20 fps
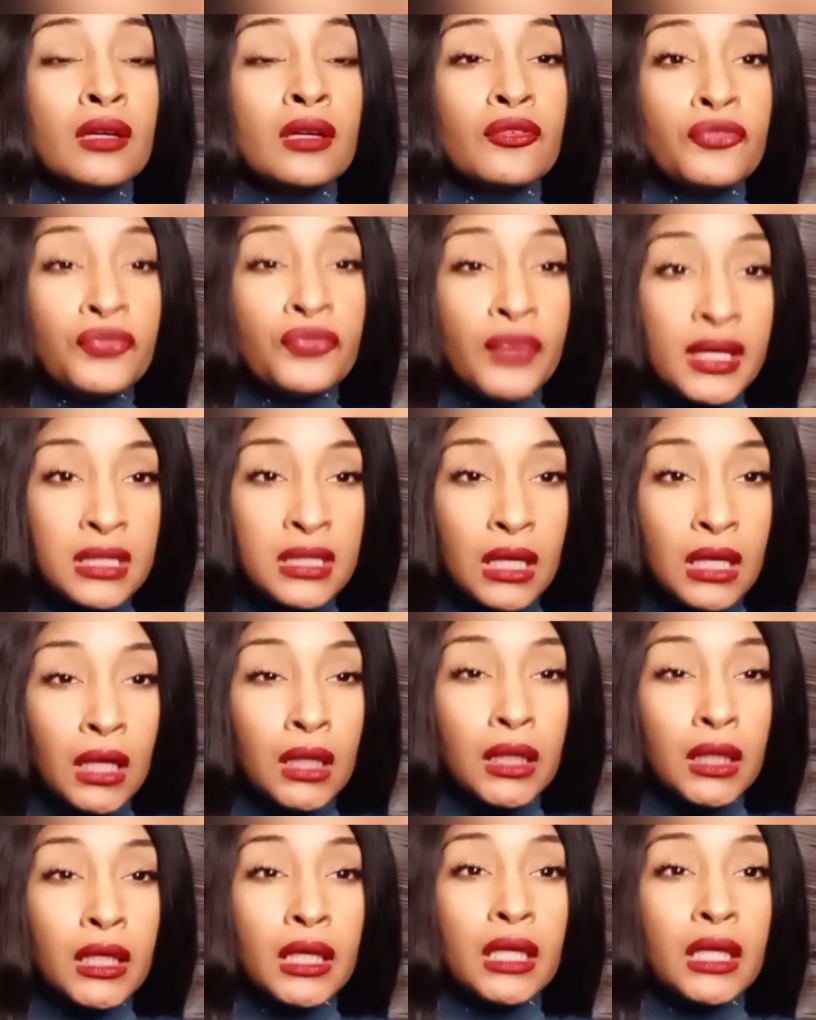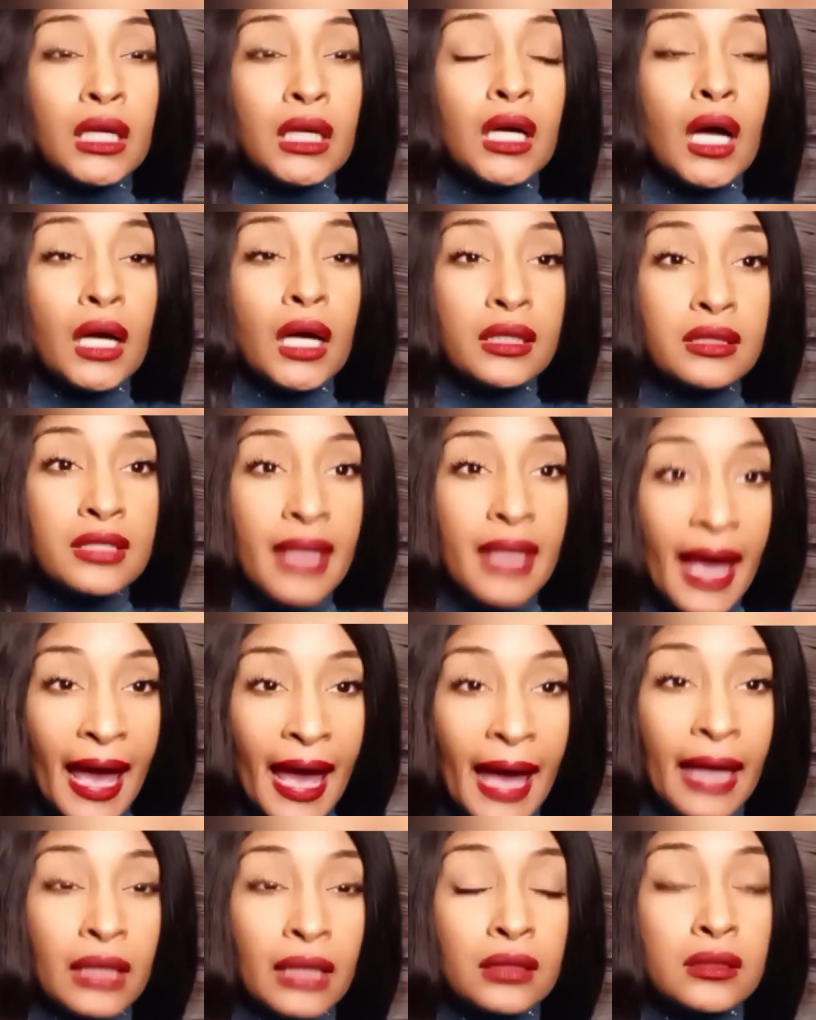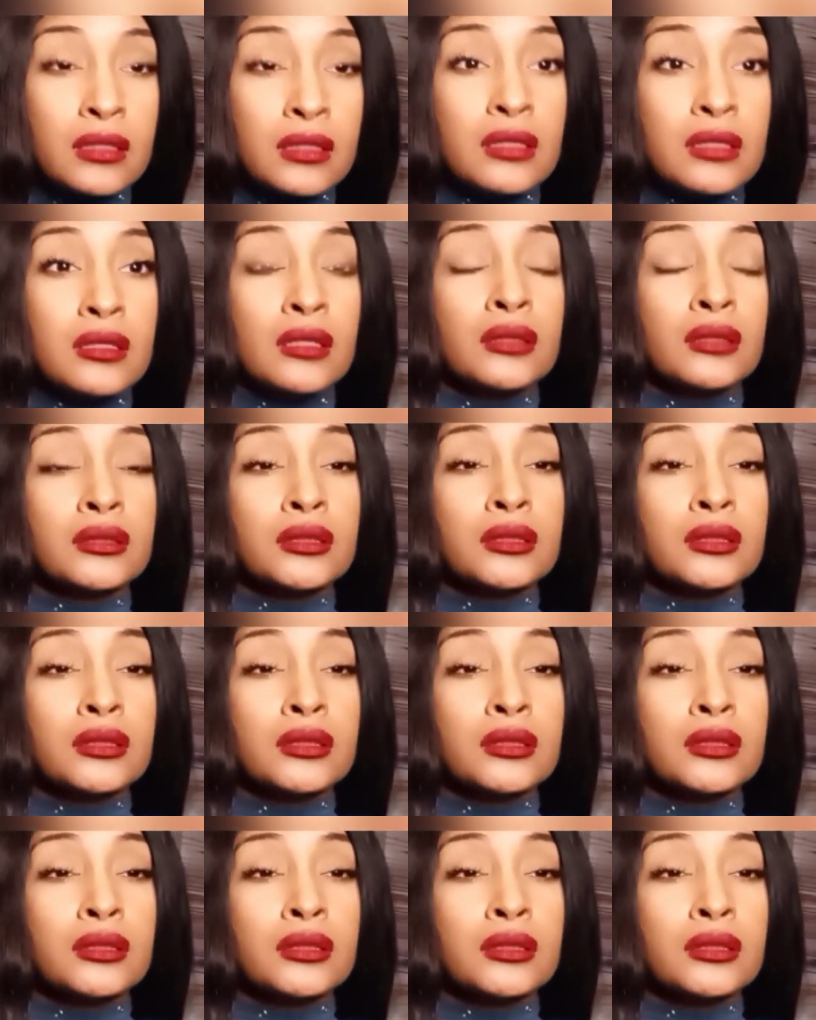physically attacks